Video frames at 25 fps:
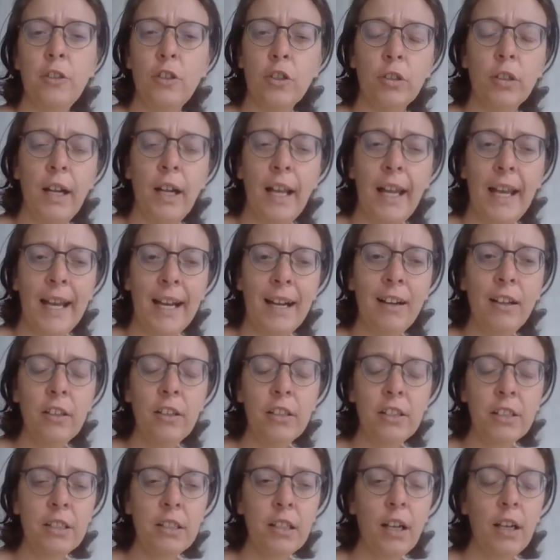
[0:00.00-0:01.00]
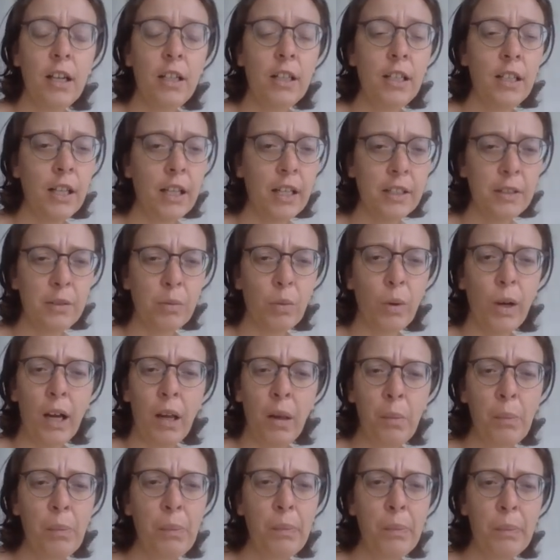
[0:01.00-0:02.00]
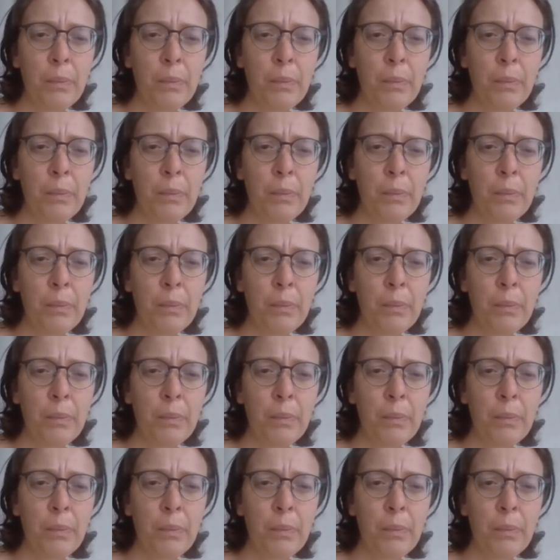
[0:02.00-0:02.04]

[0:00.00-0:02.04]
your house as well?